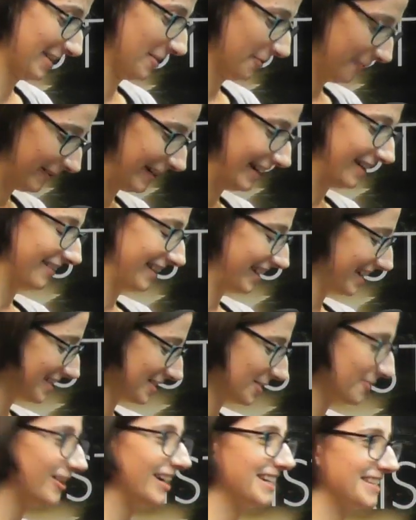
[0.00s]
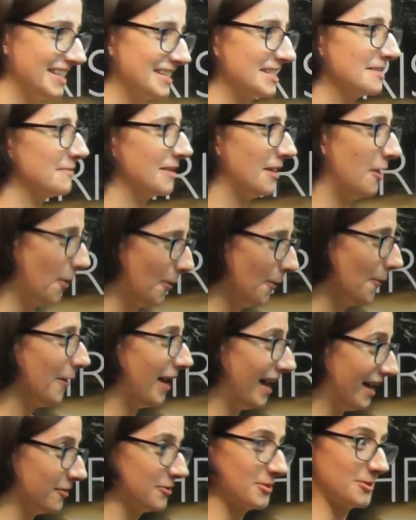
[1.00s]
Wow, that is quite a testimony. A whole
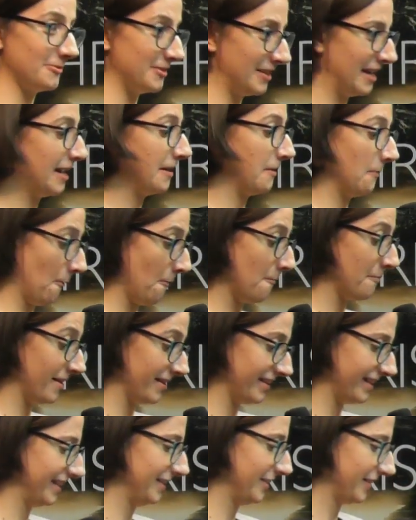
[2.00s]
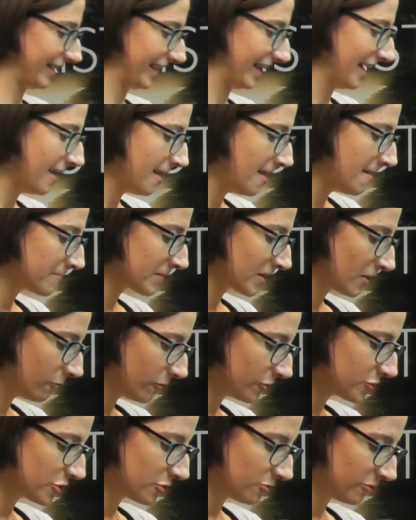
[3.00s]
house when you had no money. Okay,
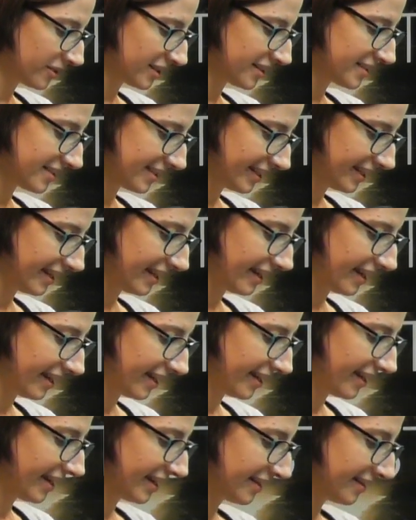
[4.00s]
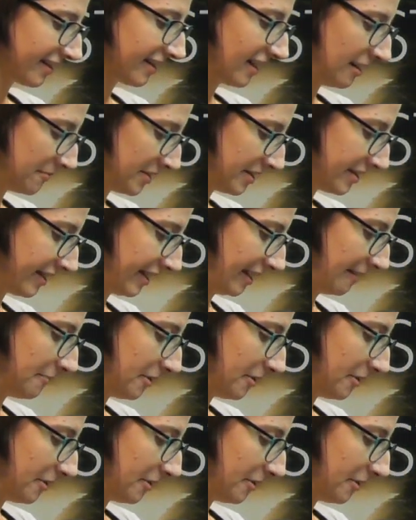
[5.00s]
what do you want to see in the coming year?